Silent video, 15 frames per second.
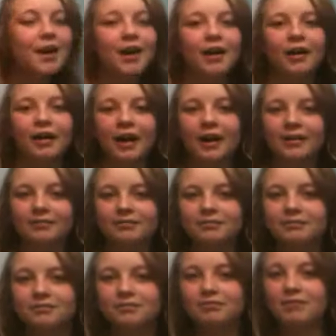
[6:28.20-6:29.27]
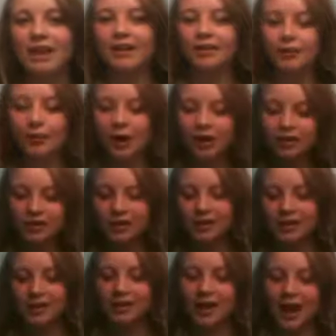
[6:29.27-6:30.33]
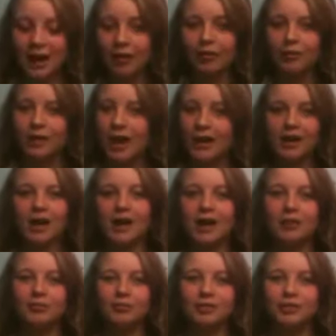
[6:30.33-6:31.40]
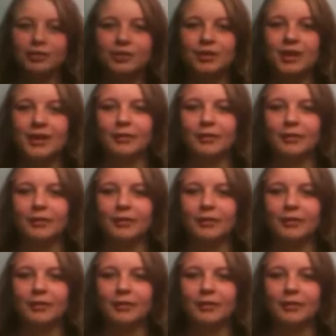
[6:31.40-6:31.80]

All right. Thanks for watching, and I hope that kind of helped you,